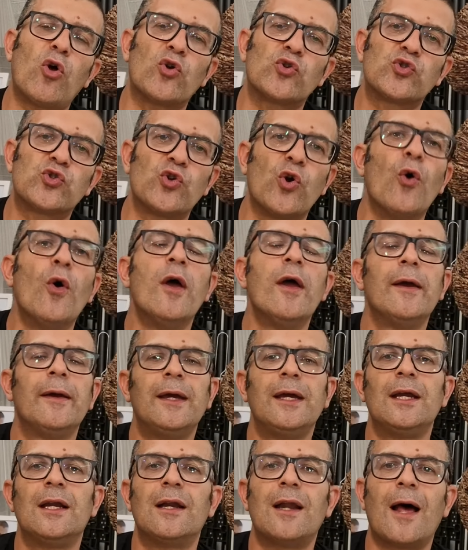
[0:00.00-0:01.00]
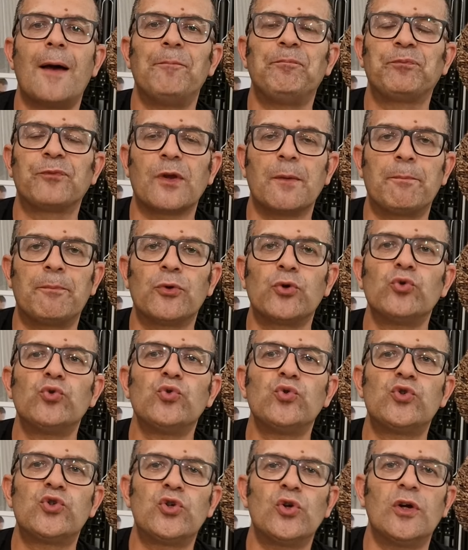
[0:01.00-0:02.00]
and the production of
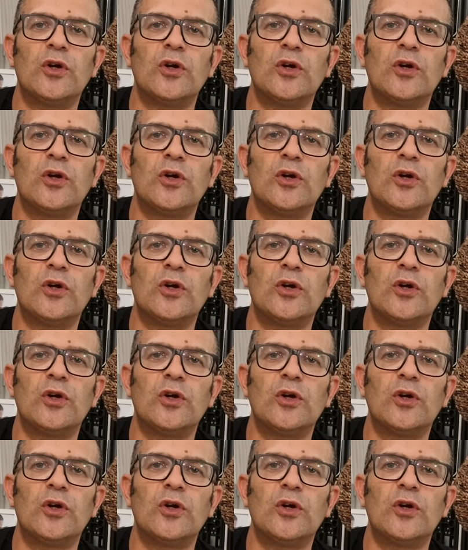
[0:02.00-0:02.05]
this